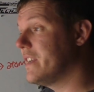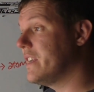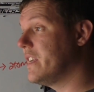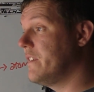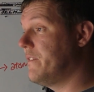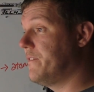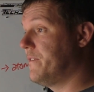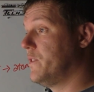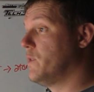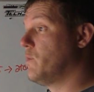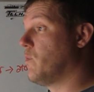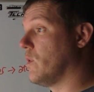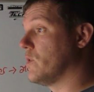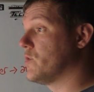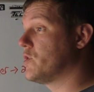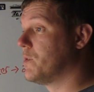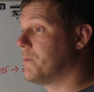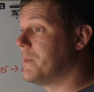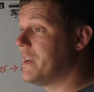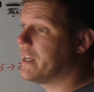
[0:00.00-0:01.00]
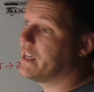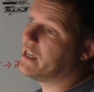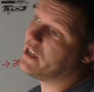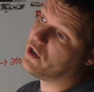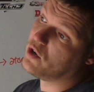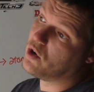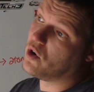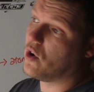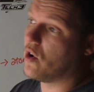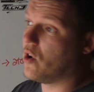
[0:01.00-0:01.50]
If you want to make it
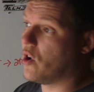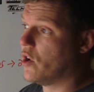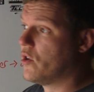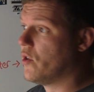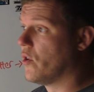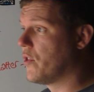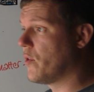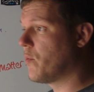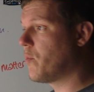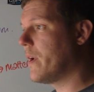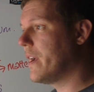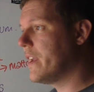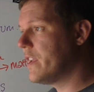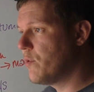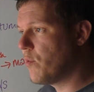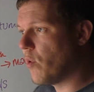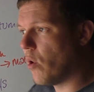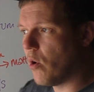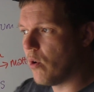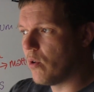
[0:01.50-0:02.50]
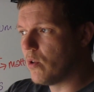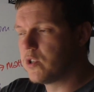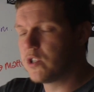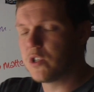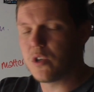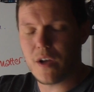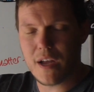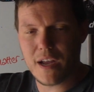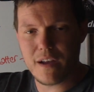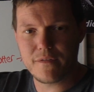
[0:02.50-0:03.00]
go another way, you
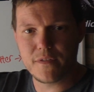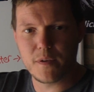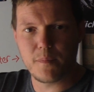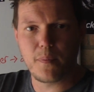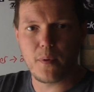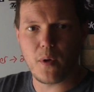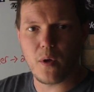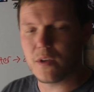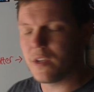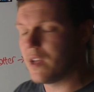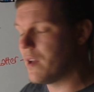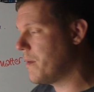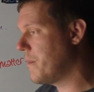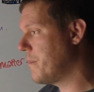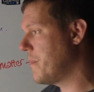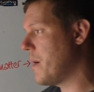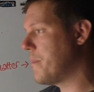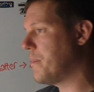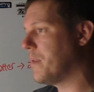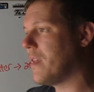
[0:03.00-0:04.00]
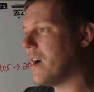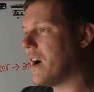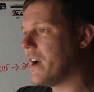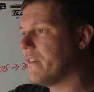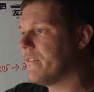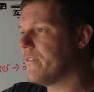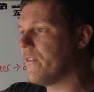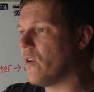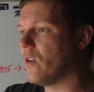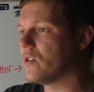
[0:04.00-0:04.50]
also have to uh,
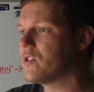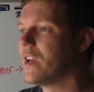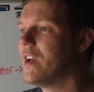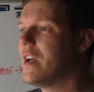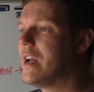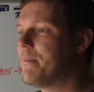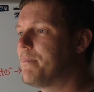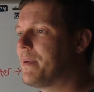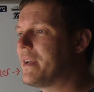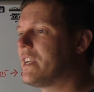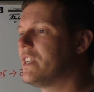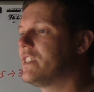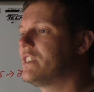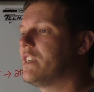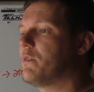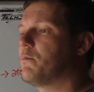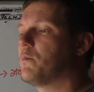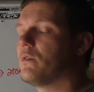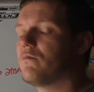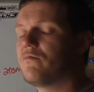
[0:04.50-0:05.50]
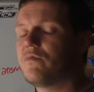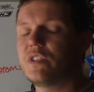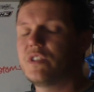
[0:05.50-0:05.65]
apply a force because it will